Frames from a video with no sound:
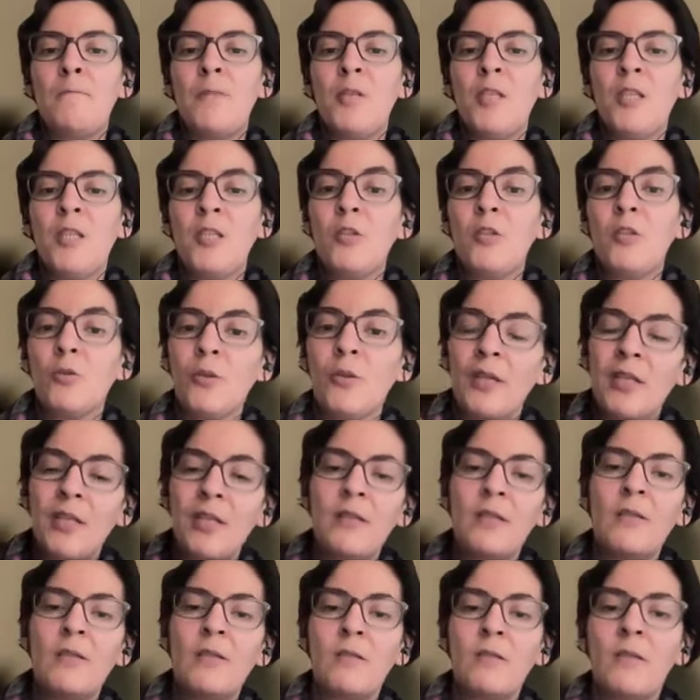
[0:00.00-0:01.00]

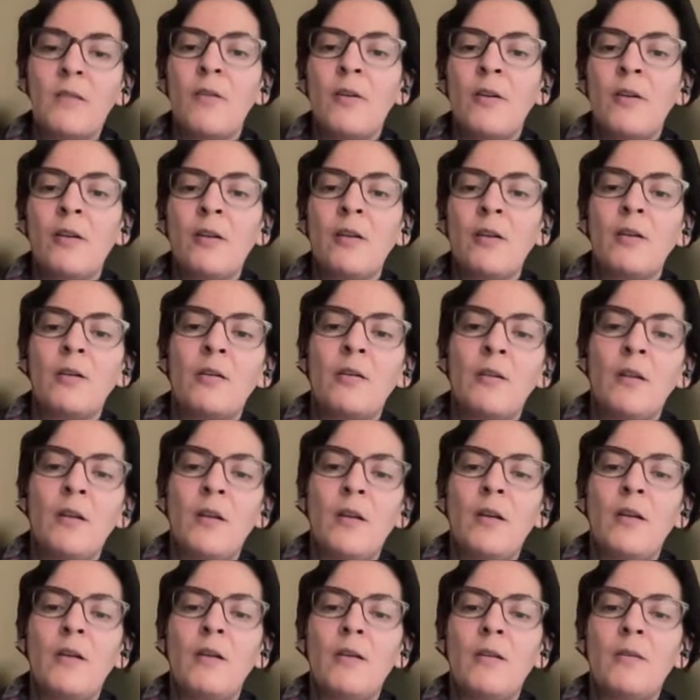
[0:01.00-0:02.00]
increase
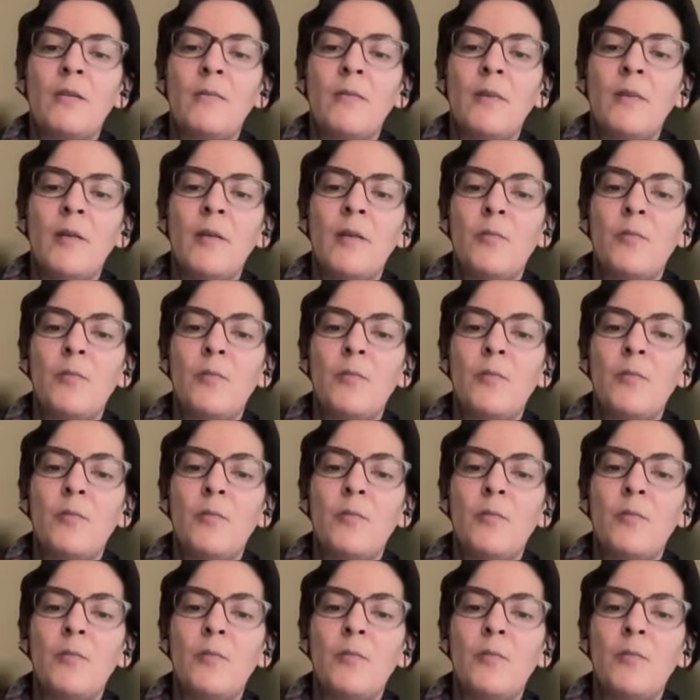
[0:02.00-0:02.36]
their